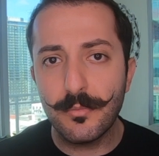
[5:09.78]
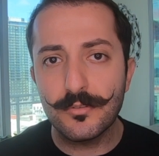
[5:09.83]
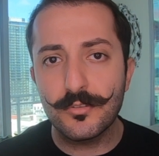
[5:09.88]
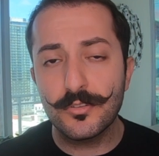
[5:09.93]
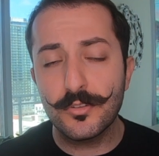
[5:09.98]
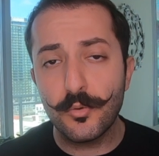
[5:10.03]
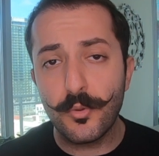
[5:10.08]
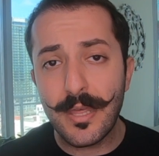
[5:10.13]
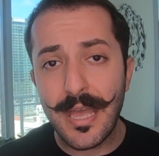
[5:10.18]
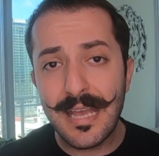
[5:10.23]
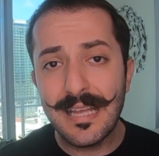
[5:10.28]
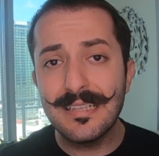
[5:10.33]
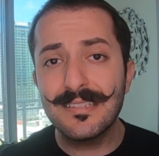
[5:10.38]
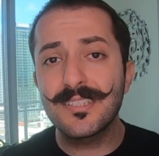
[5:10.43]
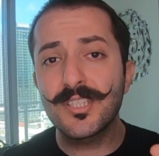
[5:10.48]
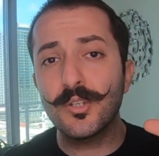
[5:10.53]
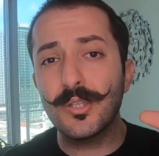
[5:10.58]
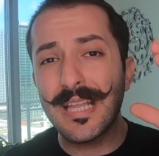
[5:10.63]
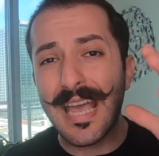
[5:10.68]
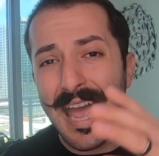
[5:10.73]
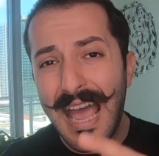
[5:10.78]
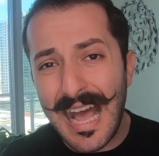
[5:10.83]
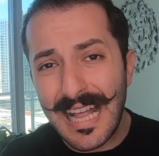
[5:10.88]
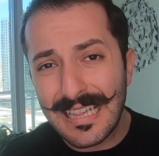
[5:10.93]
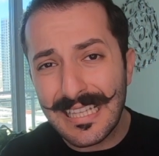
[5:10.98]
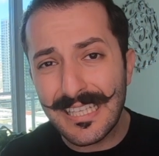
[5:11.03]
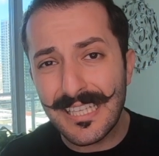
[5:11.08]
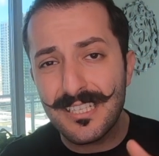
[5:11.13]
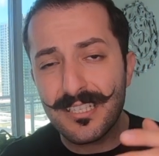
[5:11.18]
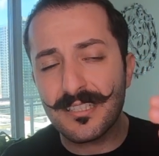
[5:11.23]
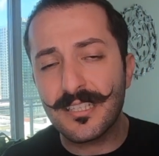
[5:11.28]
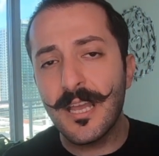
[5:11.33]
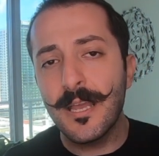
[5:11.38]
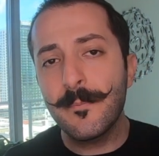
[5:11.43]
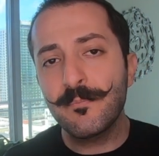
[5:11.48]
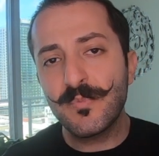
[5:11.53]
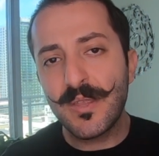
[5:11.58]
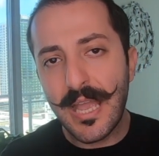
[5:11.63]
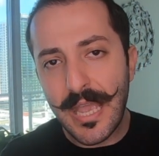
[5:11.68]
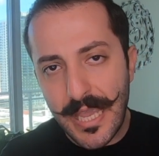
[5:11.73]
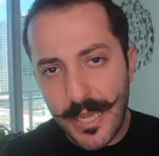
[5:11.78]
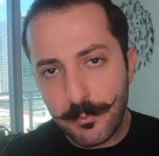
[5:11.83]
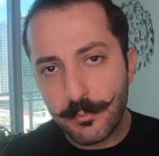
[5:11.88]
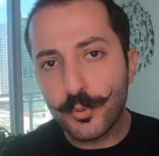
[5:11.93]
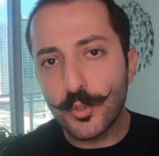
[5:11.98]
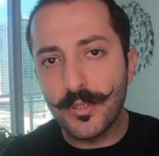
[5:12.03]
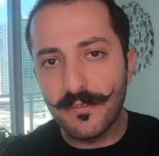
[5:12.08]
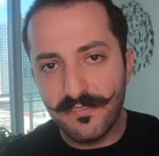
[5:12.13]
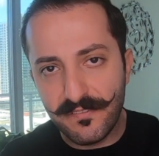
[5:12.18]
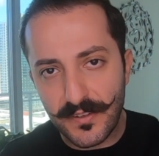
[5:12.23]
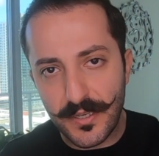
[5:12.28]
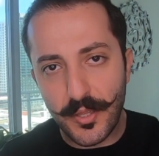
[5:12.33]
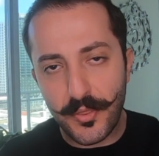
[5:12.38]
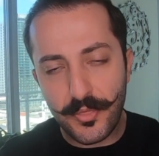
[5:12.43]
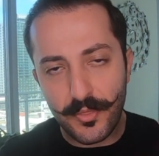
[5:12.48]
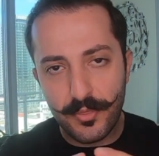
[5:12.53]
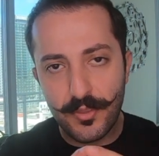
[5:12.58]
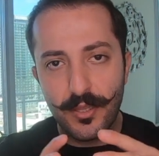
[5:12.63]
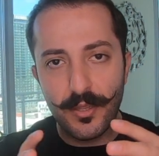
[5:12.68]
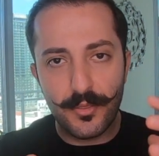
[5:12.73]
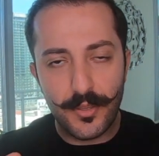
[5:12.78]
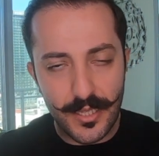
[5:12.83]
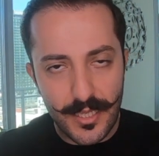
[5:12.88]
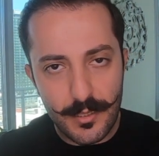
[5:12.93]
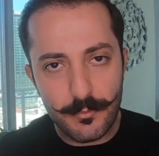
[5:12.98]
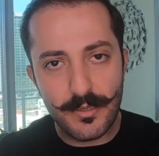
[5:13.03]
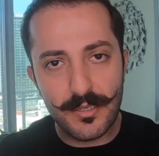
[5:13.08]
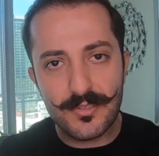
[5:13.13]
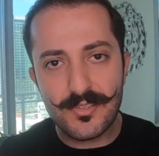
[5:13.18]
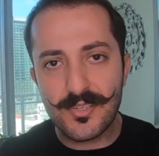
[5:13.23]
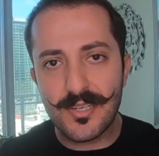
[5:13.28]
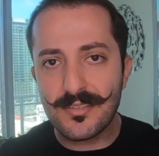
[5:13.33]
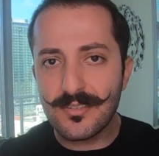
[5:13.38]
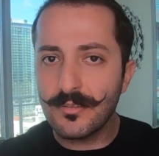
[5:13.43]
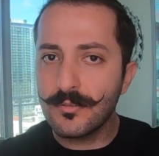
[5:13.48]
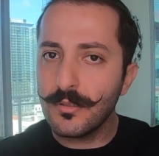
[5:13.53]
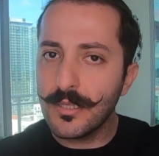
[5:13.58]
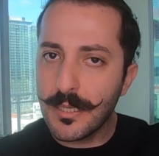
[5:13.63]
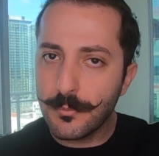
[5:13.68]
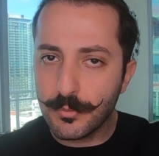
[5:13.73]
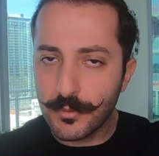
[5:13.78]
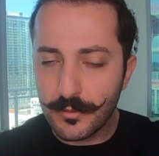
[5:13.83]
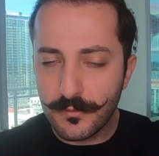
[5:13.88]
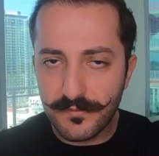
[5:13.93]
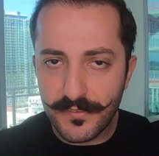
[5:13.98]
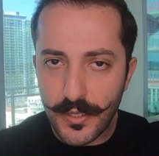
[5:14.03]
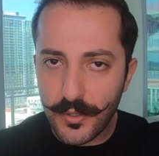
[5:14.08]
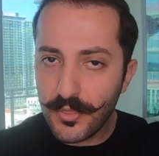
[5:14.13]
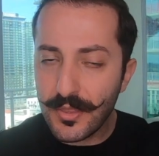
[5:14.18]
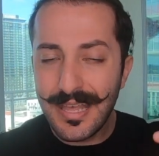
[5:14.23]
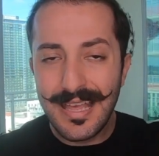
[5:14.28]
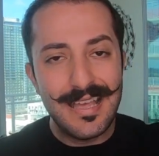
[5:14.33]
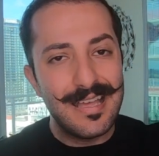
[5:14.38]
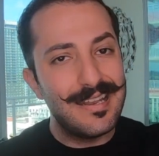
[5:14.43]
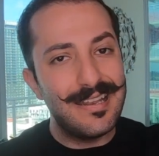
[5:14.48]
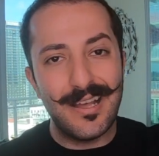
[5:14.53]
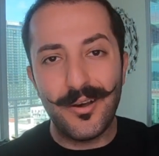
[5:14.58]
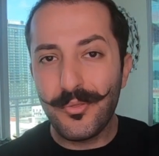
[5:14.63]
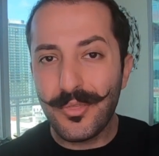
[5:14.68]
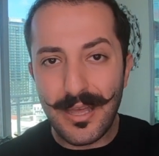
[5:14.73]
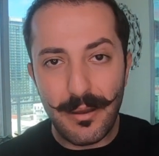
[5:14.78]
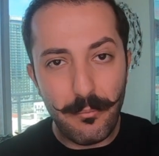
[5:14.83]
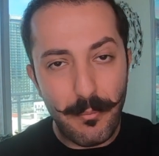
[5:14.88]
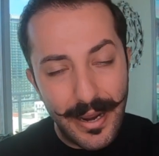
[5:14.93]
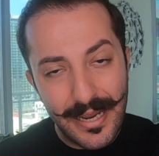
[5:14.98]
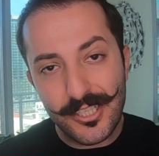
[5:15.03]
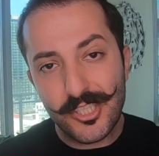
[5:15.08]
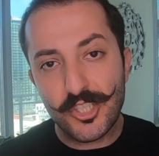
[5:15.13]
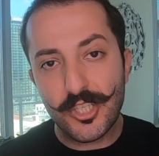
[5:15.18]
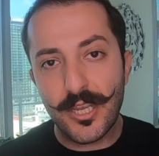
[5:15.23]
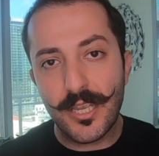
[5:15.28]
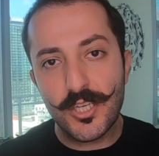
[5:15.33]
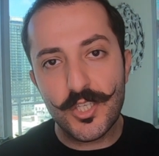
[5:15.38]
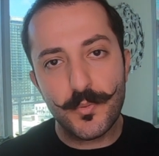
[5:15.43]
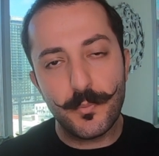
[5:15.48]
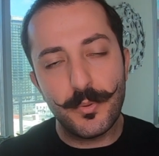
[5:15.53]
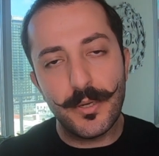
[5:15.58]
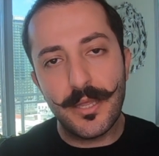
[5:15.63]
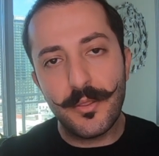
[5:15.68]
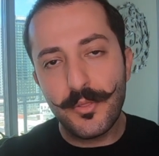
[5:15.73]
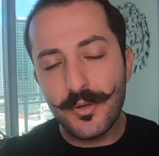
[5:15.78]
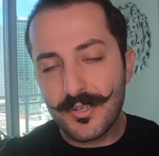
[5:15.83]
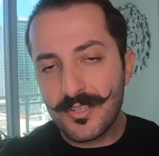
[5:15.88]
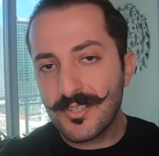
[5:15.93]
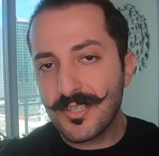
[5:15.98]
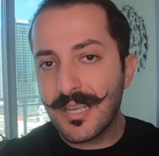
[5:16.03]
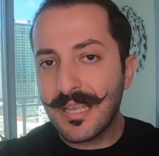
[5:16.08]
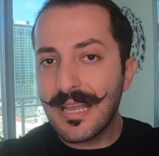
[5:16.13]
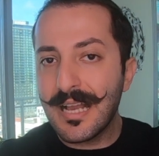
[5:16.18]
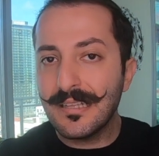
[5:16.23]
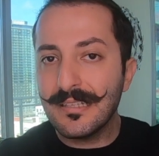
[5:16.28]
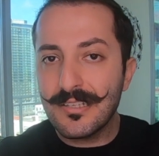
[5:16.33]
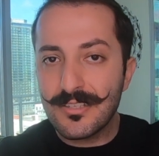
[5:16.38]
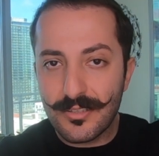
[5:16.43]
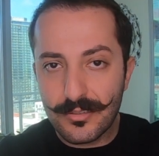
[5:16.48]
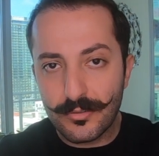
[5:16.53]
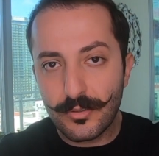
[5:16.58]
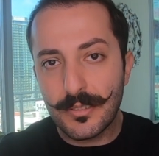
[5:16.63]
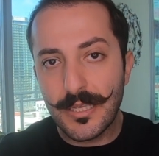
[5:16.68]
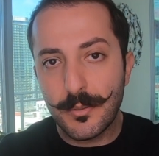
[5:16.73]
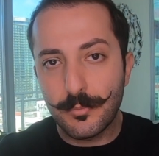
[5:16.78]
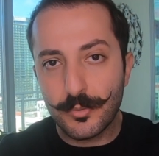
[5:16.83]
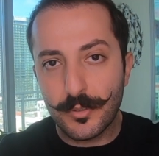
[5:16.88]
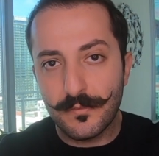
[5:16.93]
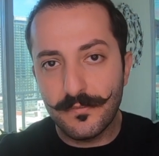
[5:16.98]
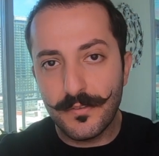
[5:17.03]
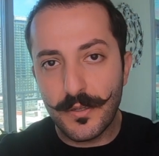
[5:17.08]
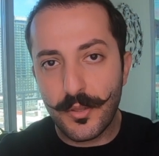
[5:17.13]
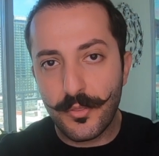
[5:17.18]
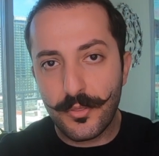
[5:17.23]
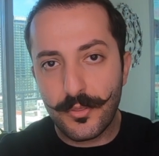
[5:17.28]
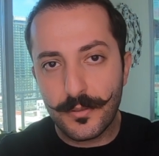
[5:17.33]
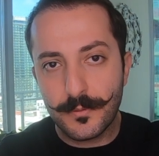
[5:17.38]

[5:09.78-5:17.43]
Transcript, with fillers: to do that until at least April 5th. The, the email says until April 5th. Now that might change, but they're saying at least until April 5th.